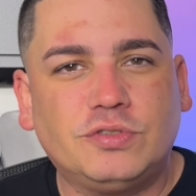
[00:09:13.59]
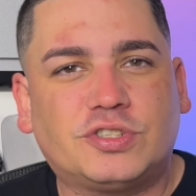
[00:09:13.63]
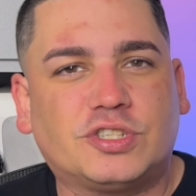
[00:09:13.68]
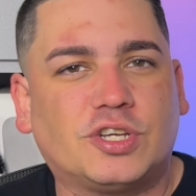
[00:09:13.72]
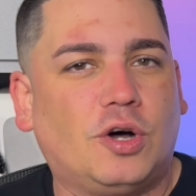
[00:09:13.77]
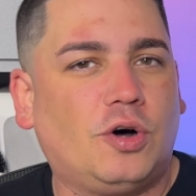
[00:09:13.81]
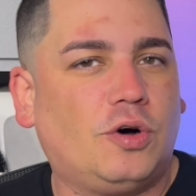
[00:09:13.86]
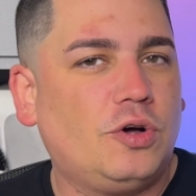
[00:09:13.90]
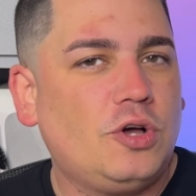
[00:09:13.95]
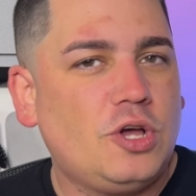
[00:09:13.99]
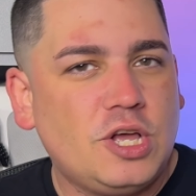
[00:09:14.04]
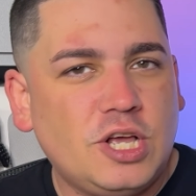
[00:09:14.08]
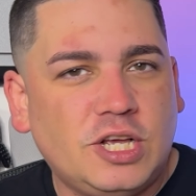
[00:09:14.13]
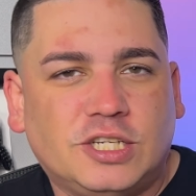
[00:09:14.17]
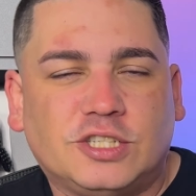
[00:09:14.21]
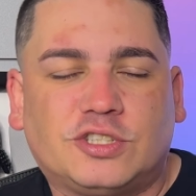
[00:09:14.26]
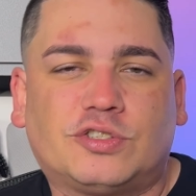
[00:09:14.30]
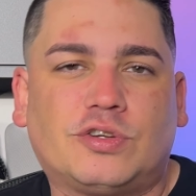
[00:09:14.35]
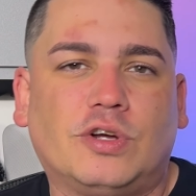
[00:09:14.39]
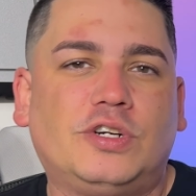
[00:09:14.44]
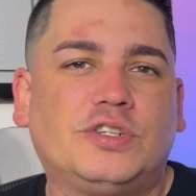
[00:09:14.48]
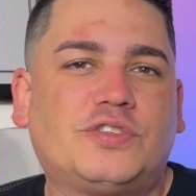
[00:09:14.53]
So
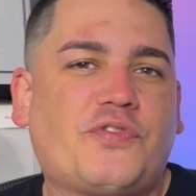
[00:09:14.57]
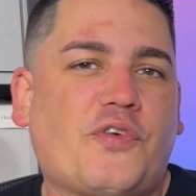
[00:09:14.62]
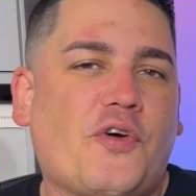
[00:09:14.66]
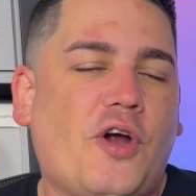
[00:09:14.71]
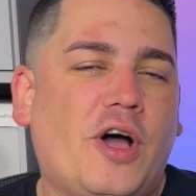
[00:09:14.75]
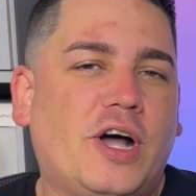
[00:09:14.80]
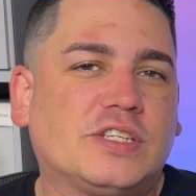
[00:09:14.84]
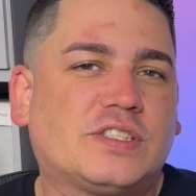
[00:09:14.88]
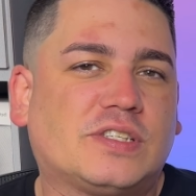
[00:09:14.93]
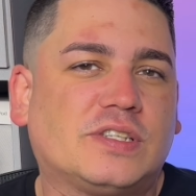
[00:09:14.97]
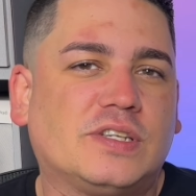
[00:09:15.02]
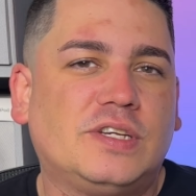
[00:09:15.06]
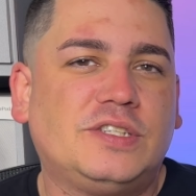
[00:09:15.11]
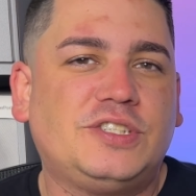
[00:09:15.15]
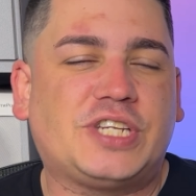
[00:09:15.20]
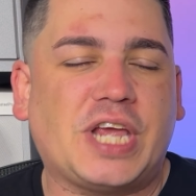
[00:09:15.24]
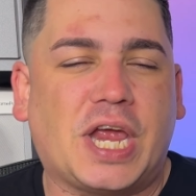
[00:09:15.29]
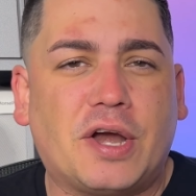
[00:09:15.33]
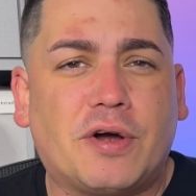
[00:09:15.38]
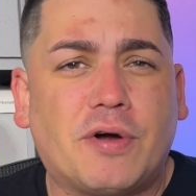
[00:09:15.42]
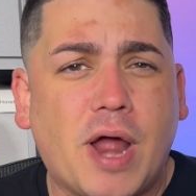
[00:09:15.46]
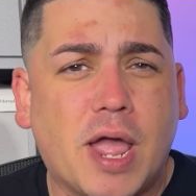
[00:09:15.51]
search for us,
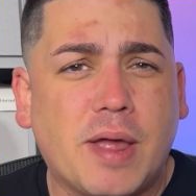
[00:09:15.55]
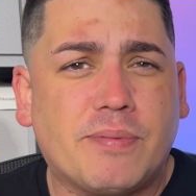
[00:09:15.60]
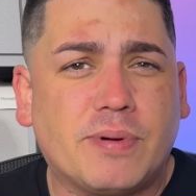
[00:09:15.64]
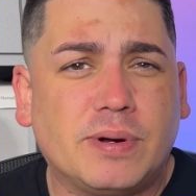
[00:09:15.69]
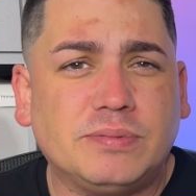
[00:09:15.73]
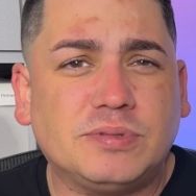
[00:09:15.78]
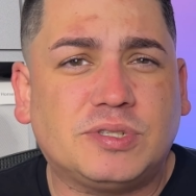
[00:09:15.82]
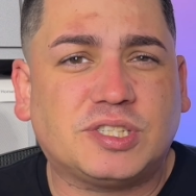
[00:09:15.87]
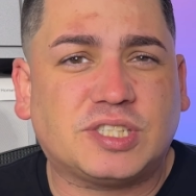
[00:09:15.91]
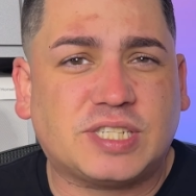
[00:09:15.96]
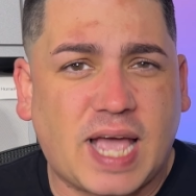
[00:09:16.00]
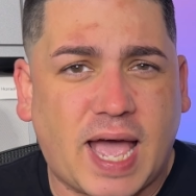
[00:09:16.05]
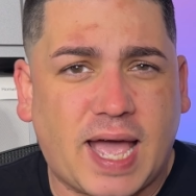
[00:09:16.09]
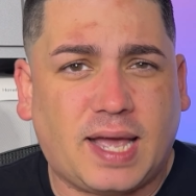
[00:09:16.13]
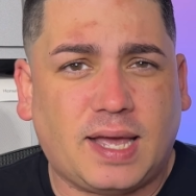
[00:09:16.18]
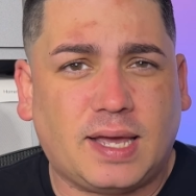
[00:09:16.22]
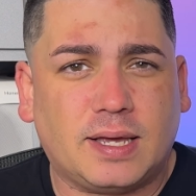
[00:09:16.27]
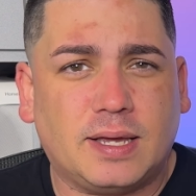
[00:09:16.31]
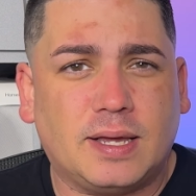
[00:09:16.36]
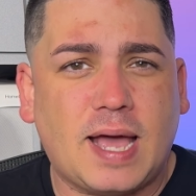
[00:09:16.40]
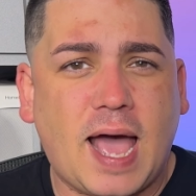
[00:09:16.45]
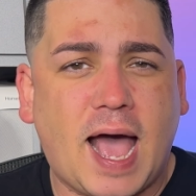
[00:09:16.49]
JR Abrams
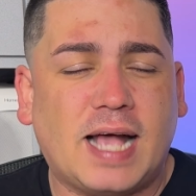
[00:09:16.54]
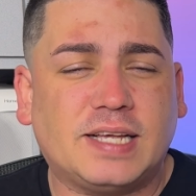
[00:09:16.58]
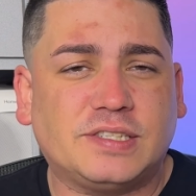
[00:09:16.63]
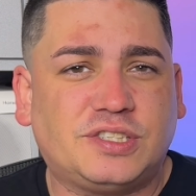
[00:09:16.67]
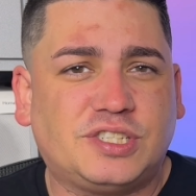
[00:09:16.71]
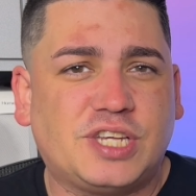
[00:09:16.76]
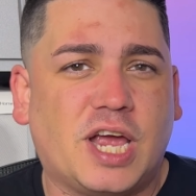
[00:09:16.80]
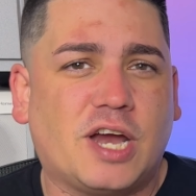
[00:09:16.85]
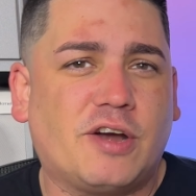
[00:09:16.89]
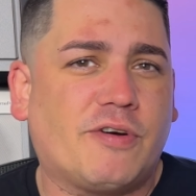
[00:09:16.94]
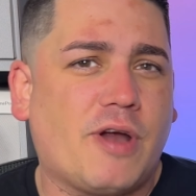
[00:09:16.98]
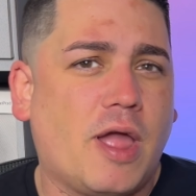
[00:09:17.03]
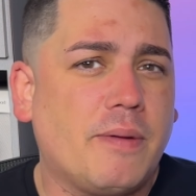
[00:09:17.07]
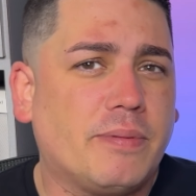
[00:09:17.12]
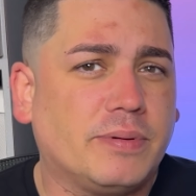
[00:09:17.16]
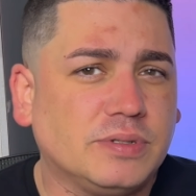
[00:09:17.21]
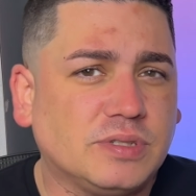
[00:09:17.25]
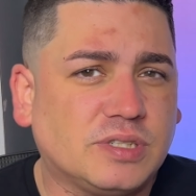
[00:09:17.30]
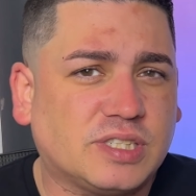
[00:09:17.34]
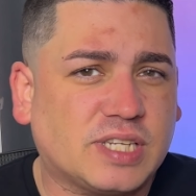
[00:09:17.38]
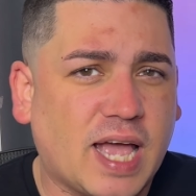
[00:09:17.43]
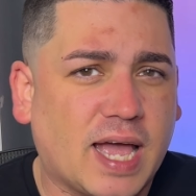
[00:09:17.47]
Tech, as JR
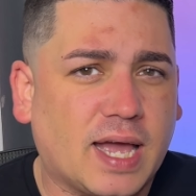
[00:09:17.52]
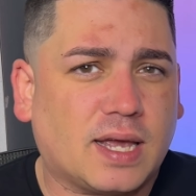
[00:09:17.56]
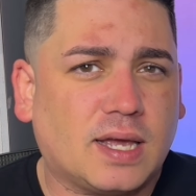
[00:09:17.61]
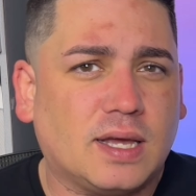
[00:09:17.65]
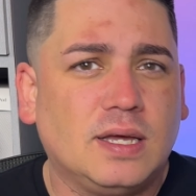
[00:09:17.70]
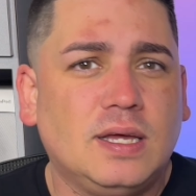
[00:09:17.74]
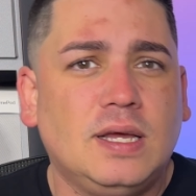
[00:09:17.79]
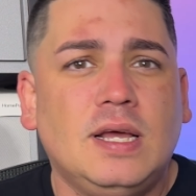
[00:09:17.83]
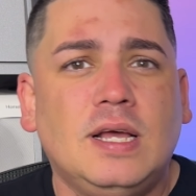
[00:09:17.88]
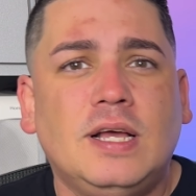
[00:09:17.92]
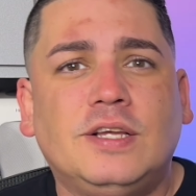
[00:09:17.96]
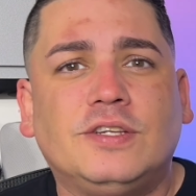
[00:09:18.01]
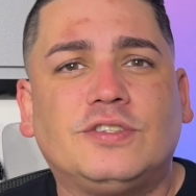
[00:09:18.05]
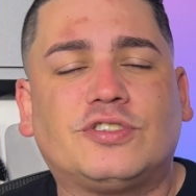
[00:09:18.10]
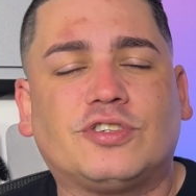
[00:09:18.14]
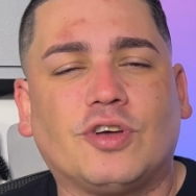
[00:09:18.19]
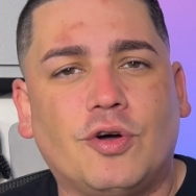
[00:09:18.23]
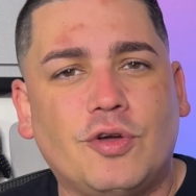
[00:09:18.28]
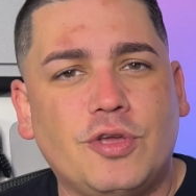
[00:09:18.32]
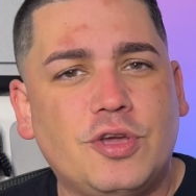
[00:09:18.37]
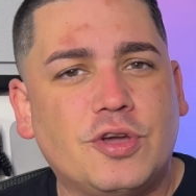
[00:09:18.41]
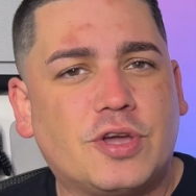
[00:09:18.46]
Abrams Tech,
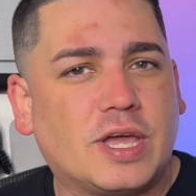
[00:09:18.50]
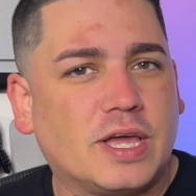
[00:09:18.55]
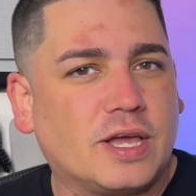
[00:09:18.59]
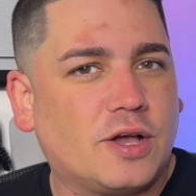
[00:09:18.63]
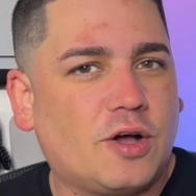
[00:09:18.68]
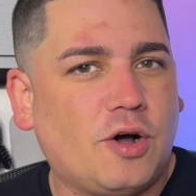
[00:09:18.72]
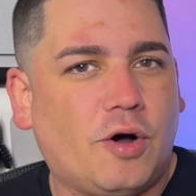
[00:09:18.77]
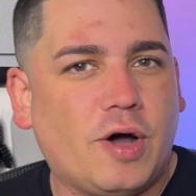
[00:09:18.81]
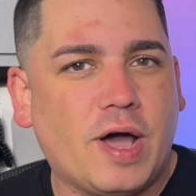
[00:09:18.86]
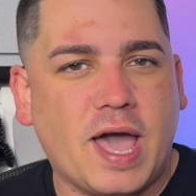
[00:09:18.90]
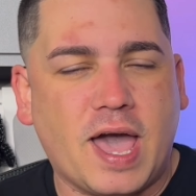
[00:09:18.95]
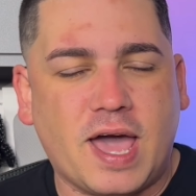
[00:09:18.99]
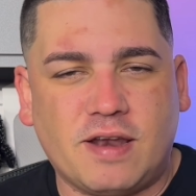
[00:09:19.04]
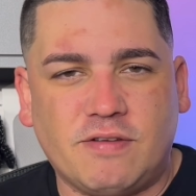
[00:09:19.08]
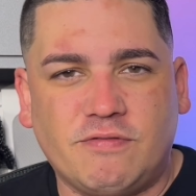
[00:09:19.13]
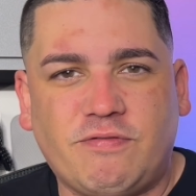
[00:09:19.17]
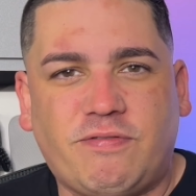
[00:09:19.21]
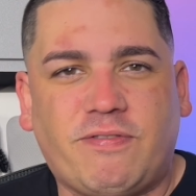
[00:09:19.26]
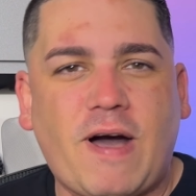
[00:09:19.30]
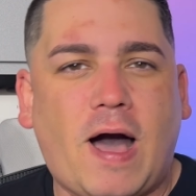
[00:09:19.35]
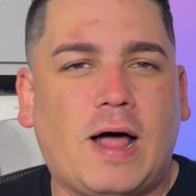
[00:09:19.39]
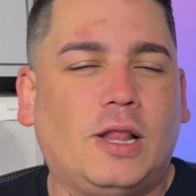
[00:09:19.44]
so you can go ahead
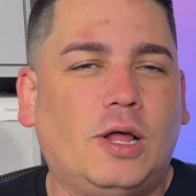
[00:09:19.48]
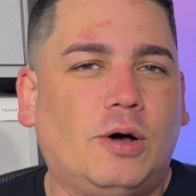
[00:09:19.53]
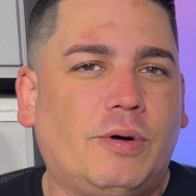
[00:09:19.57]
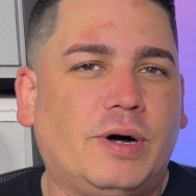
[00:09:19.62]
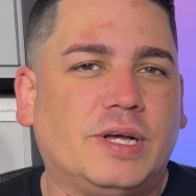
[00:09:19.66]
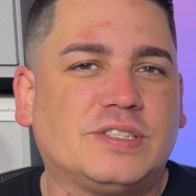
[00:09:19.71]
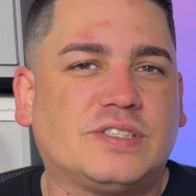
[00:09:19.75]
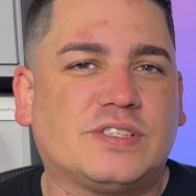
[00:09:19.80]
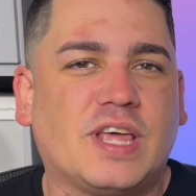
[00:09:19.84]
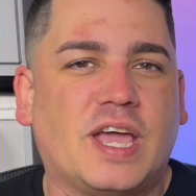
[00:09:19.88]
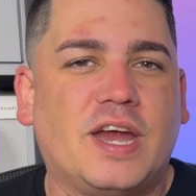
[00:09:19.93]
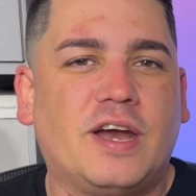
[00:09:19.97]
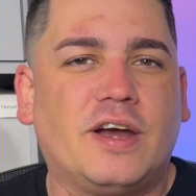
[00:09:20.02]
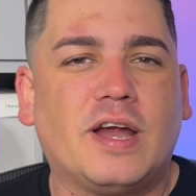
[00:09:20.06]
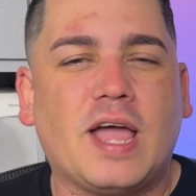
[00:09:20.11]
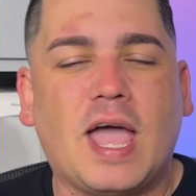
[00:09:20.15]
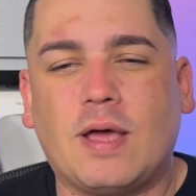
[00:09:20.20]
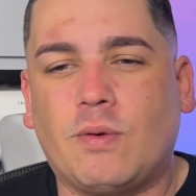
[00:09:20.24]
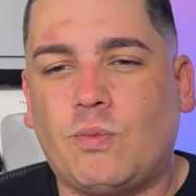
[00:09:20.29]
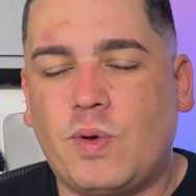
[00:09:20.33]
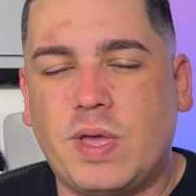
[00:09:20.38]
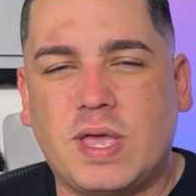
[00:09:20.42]
and follow us there,
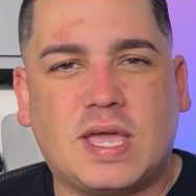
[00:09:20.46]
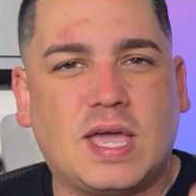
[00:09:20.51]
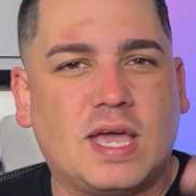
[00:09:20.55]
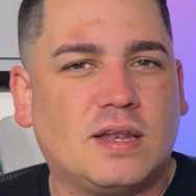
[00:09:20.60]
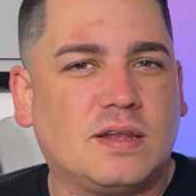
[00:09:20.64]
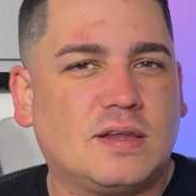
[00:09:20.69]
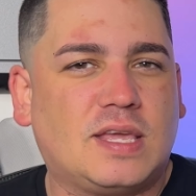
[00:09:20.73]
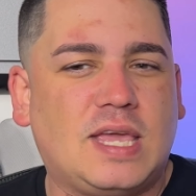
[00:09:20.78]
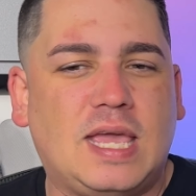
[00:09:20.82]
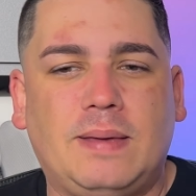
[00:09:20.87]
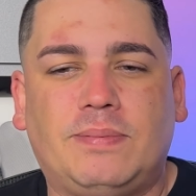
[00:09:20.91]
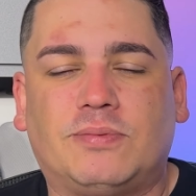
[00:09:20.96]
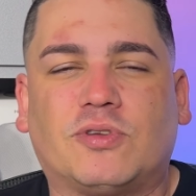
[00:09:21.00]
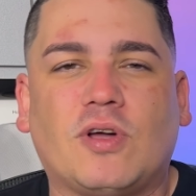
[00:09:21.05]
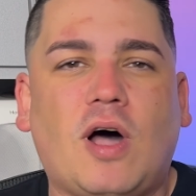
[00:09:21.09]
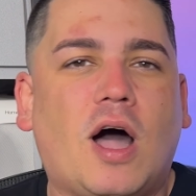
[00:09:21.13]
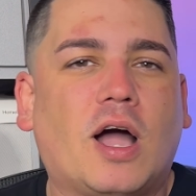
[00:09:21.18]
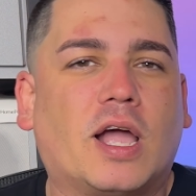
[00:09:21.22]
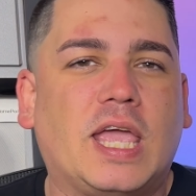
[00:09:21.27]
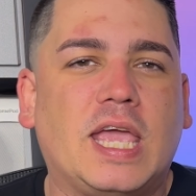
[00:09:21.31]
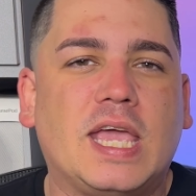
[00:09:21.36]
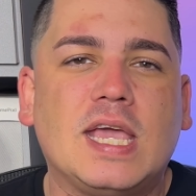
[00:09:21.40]
and we can keep
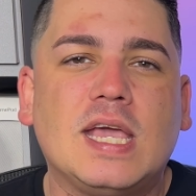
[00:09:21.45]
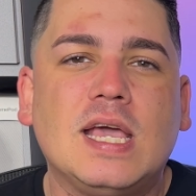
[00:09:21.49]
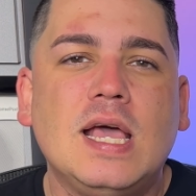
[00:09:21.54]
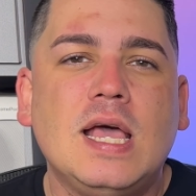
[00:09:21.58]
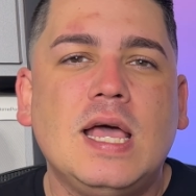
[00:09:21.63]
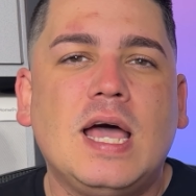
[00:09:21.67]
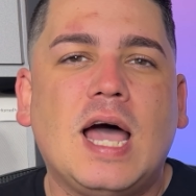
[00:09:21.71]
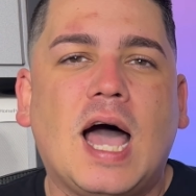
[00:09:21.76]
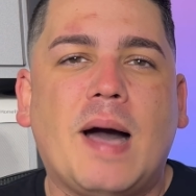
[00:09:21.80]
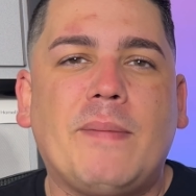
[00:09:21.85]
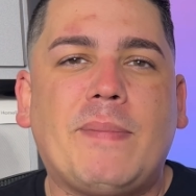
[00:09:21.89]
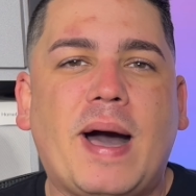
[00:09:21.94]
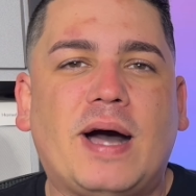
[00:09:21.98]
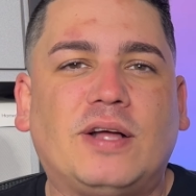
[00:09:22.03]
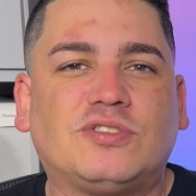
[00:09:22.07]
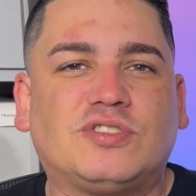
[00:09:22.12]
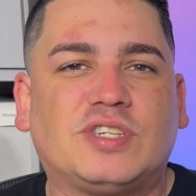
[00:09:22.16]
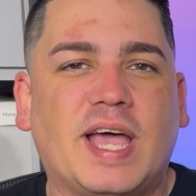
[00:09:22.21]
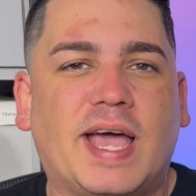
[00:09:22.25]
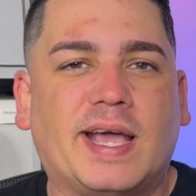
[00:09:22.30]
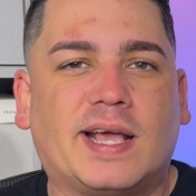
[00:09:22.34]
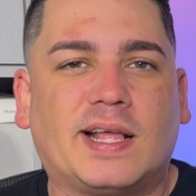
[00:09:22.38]
talking about
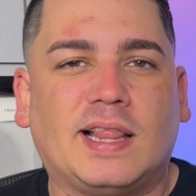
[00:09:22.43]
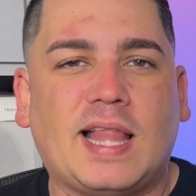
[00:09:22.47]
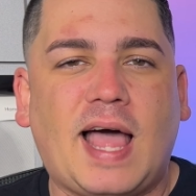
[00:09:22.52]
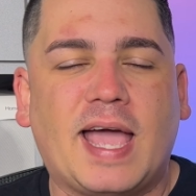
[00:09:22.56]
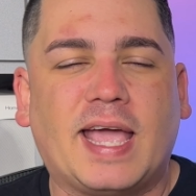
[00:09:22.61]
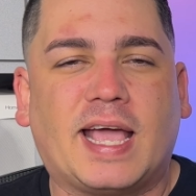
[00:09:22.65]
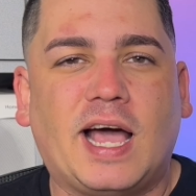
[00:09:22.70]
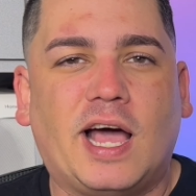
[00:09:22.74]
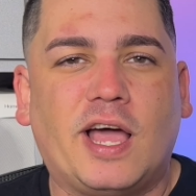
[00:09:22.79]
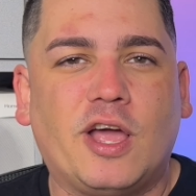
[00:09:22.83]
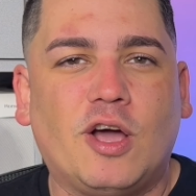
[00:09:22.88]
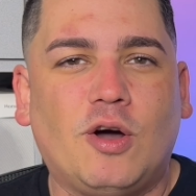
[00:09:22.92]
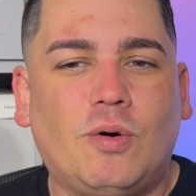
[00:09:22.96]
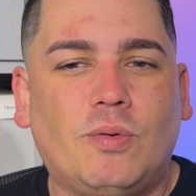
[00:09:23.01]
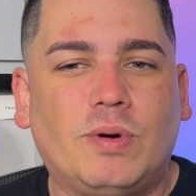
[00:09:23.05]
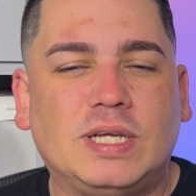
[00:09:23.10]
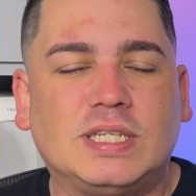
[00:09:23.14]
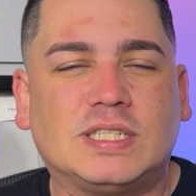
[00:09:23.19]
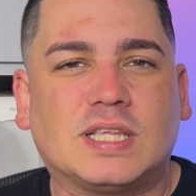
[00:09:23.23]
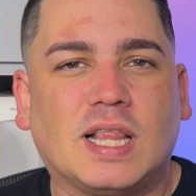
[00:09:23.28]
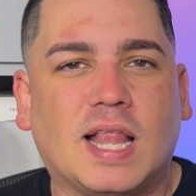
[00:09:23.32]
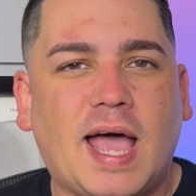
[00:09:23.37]
tech like I
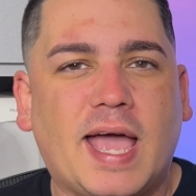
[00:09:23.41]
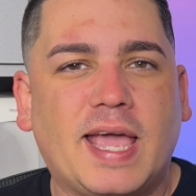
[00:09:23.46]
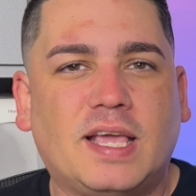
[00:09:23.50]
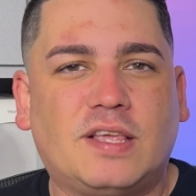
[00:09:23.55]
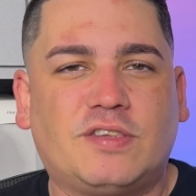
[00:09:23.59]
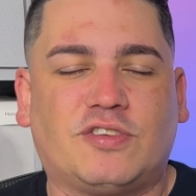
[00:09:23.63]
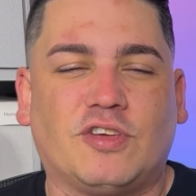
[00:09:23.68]
always like.